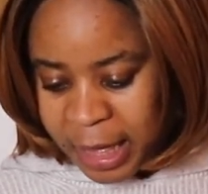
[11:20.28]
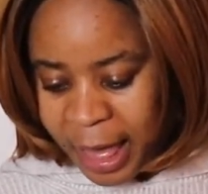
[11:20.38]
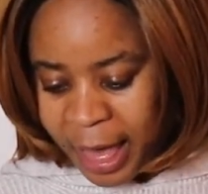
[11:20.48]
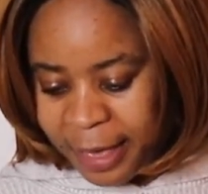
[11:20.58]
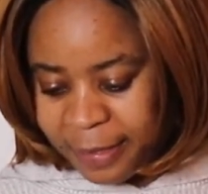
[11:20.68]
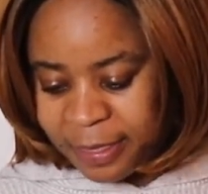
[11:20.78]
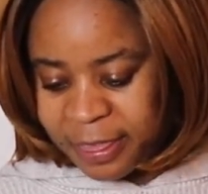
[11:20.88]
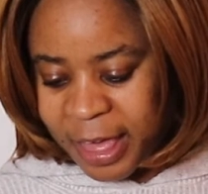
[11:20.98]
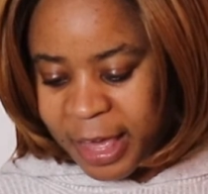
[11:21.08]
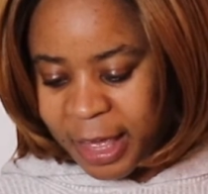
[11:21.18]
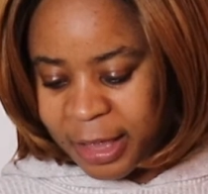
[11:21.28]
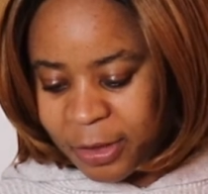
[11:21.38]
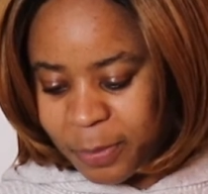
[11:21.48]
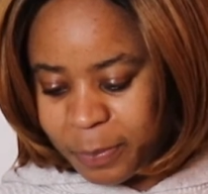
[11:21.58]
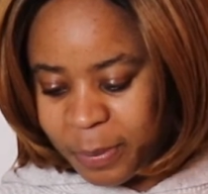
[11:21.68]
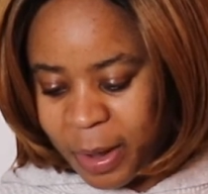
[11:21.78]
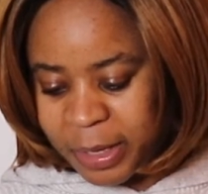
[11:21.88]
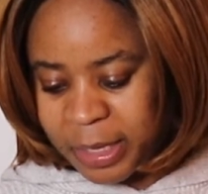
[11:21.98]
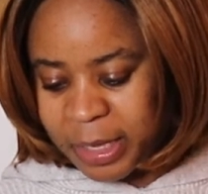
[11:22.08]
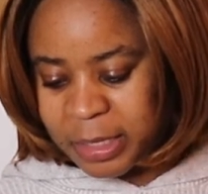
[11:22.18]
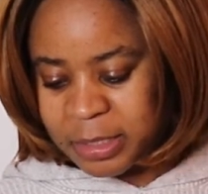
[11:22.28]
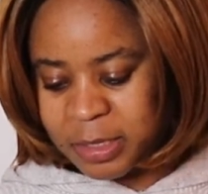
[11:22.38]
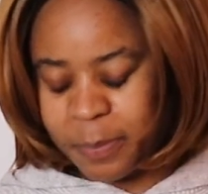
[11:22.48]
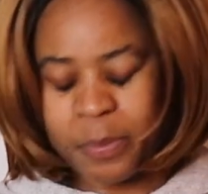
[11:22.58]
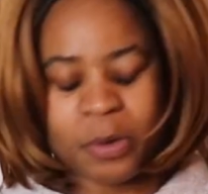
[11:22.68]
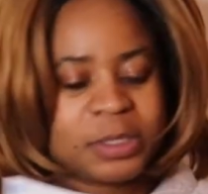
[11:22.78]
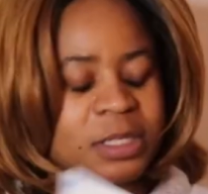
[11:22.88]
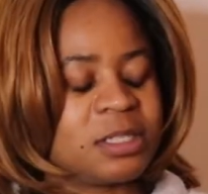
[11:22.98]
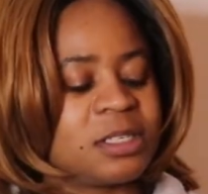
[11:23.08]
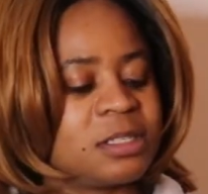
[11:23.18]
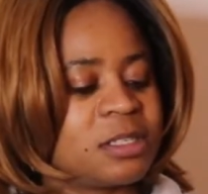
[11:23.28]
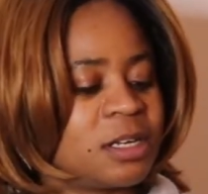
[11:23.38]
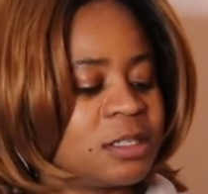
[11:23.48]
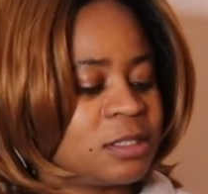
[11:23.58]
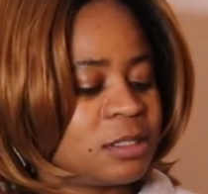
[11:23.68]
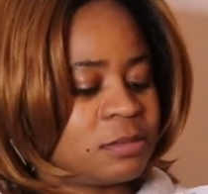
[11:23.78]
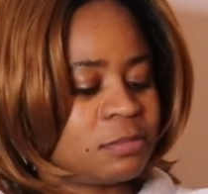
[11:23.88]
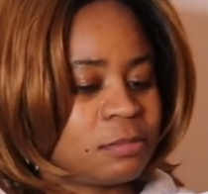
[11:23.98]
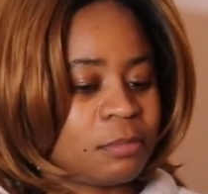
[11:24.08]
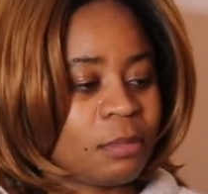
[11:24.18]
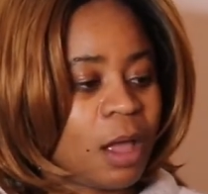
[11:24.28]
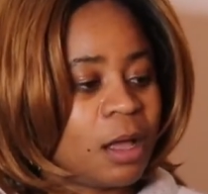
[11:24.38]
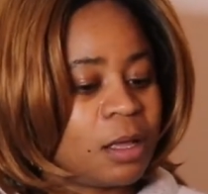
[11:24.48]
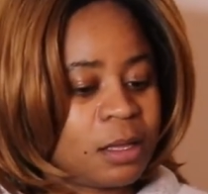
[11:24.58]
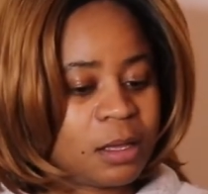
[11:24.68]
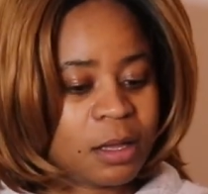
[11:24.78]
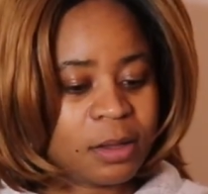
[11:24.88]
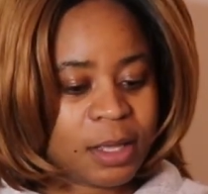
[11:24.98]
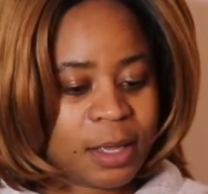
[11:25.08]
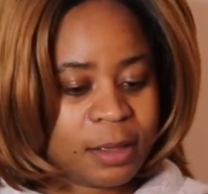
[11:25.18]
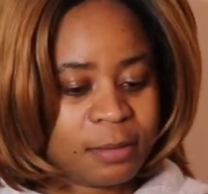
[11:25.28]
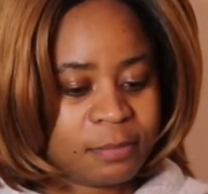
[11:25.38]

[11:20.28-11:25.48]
and then you plug in support assistance. Okay.